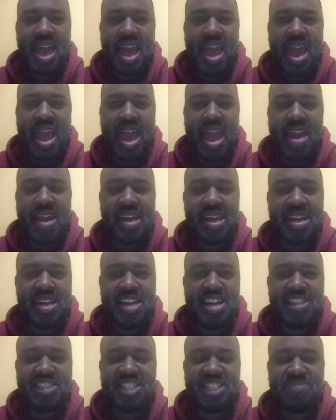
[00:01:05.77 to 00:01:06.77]
And in
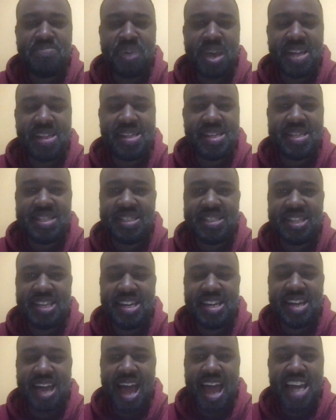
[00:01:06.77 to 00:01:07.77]
this expected
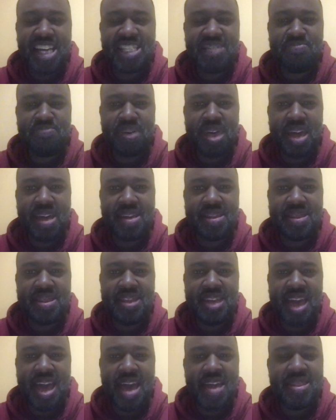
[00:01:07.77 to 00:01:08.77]
scene, I expect
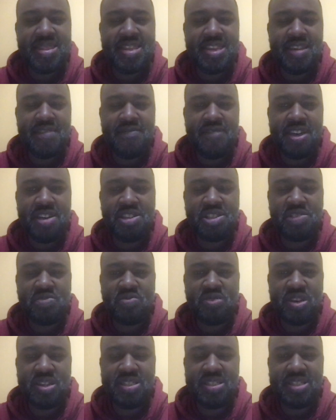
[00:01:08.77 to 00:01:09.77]
that the
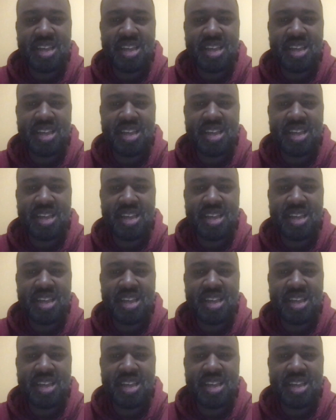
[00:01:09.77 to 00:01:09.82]
adventurers,